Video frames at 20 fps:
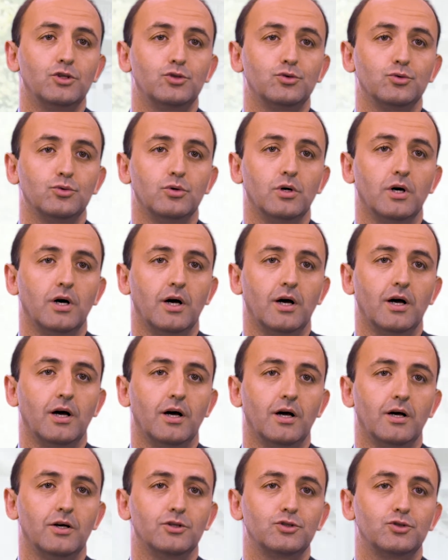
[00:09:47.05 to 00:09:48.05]

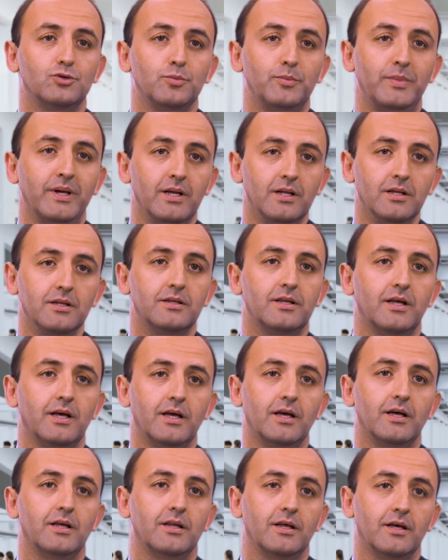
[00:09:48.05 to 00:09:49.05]
to build
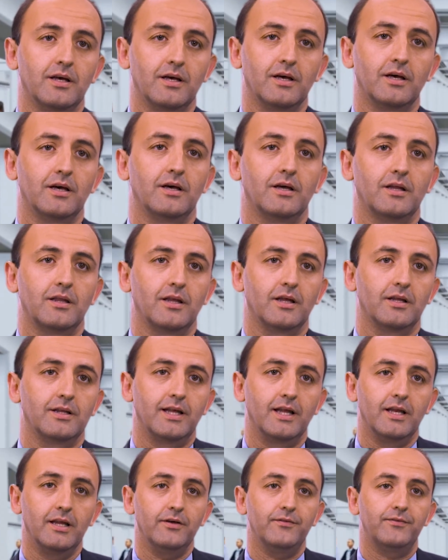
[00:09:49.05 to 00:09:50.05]

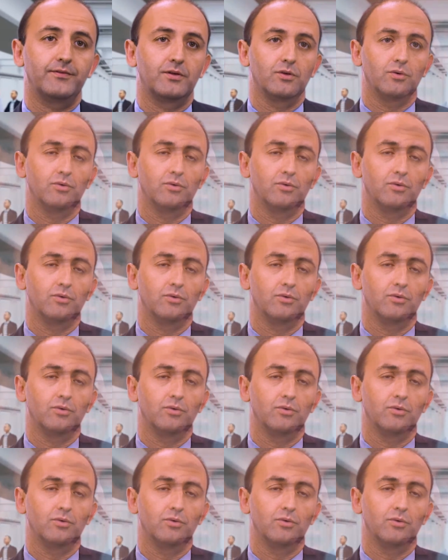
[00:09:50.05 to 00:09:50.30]
the lift.